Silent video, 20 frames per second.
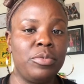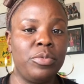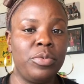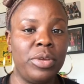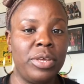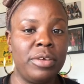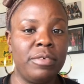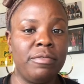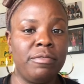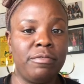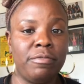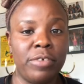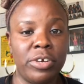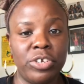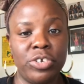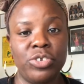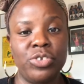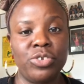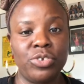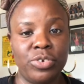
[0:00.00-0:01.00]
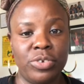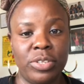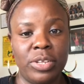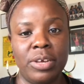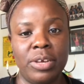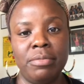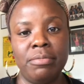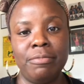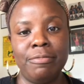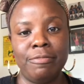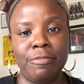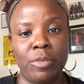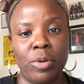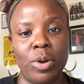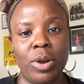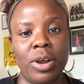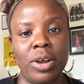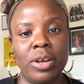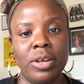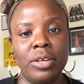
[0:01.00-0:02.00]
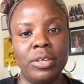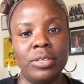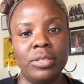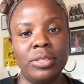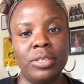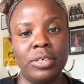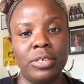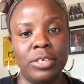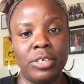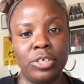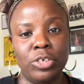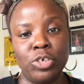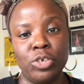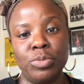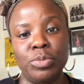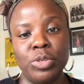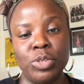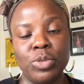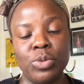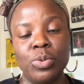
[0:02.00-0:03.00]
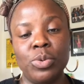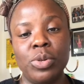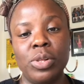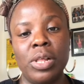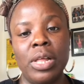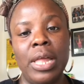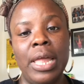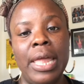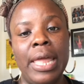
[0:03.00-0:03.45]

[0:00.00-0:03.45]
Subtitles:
we have registered them for the German school.